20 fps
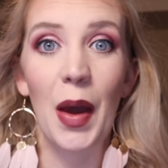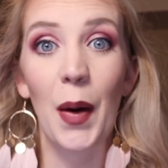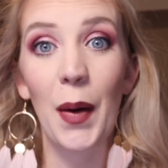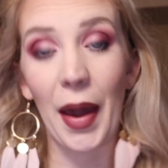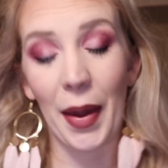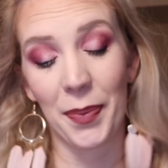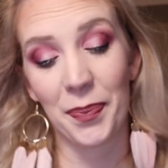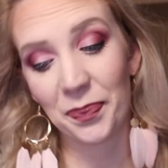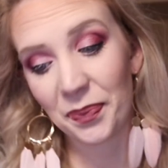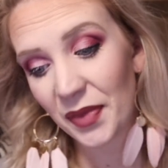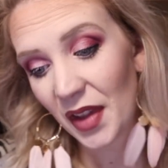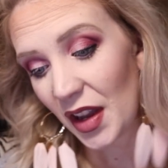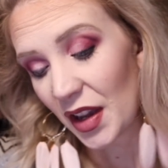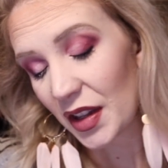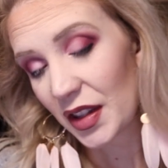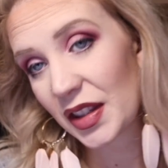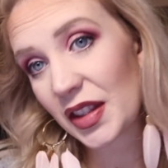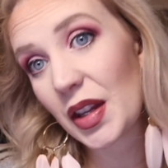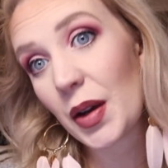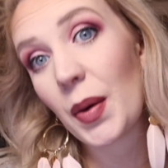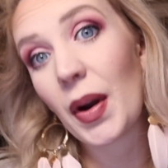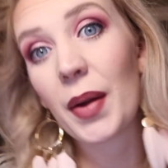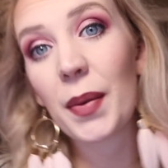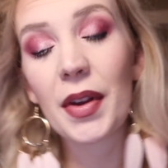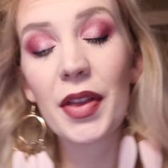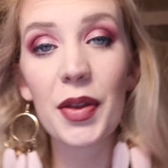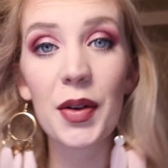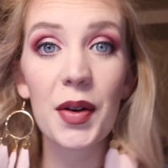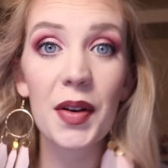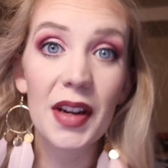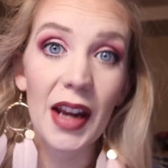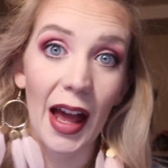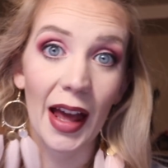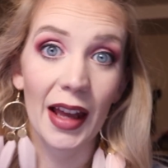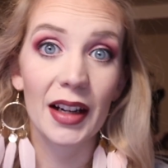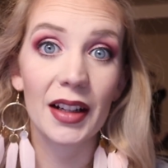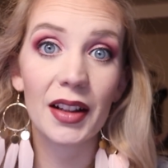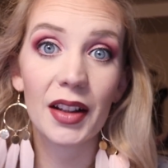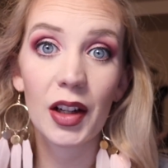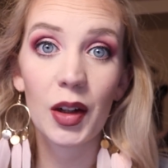Okay, so I went through and
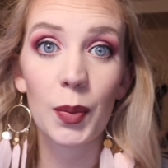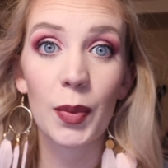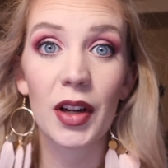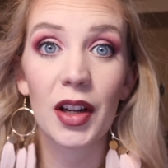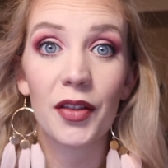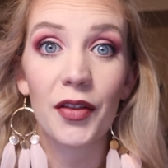added a little bit